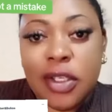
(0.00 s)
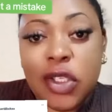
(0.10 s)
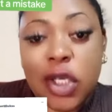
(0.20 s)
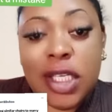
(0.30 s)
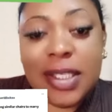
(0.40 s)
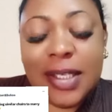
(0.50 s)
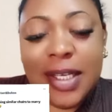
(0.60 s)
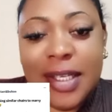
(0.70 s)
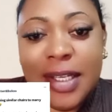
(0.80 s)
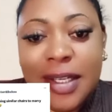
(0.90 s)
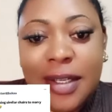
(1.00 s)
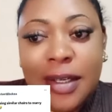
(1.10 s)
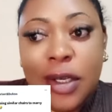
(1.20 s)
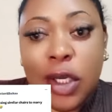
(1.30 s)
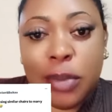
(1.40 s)
So this
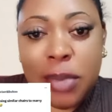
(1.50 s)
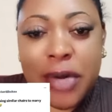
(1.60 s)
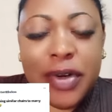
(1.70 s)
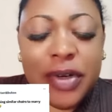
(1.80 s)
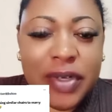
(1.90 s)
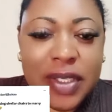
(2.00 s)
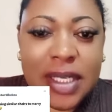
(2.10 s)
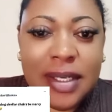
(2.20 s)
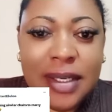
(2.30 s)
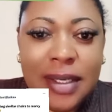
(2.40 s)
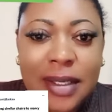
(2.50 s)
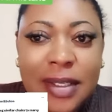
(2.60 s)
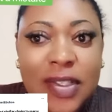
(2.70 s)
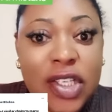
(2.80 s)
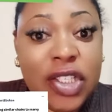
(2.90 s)
lady got married recently.
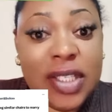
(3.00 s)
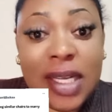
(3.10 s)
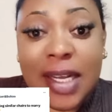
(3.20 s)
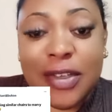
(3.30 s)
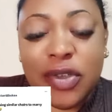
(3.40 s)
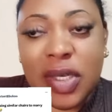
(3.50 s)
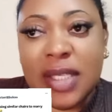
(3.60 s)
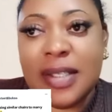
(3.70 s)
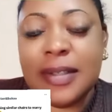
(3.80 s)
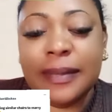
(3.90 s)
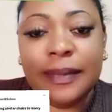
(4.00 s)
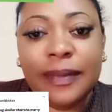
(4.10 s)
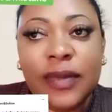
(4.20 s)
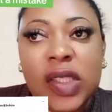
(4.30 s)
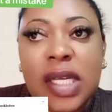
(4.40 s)
They say she's an actress,
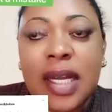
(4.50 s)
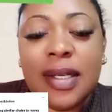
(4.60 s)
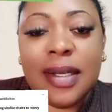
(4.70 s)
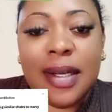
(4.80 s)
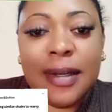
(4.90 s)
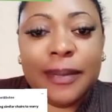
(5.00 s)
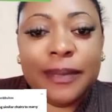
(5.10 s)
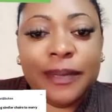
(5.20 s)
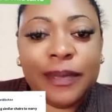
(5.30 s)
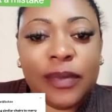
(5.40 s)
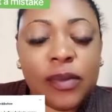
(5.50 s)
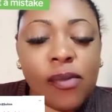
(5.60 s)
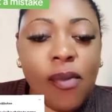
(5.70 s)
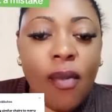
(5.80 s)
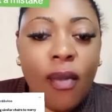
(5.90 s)
and
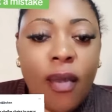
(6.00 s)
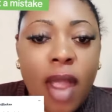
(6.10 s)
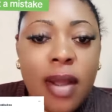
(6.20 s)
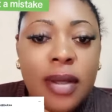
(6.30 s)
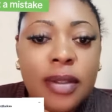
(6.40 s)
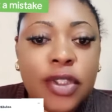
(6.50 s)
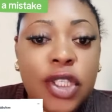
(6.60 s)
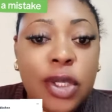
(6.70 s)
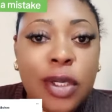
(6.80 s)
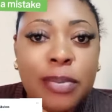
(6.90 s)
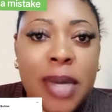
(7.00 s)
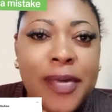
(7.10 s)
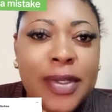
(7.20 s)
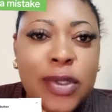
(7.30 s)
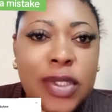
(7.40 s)
she got
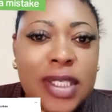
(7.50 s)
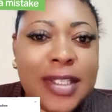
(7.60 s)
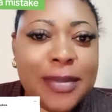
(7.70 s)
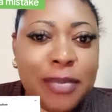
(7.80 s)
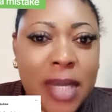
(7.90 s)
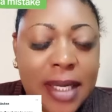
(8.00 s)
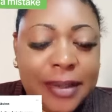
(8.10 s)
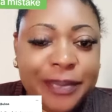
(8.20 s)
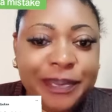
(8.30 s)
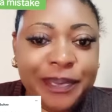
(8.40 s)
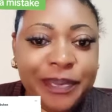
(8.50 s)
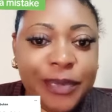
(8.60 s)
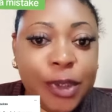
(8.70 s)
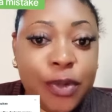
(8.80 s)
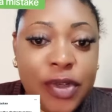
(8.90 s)
married to this man
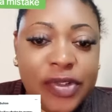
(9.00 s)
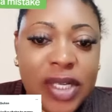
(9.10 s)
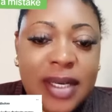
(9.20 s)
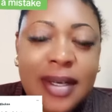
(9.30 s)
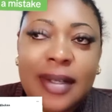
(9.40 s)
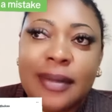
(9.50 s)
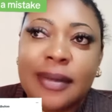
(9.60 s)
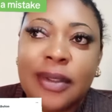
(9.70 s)
recently,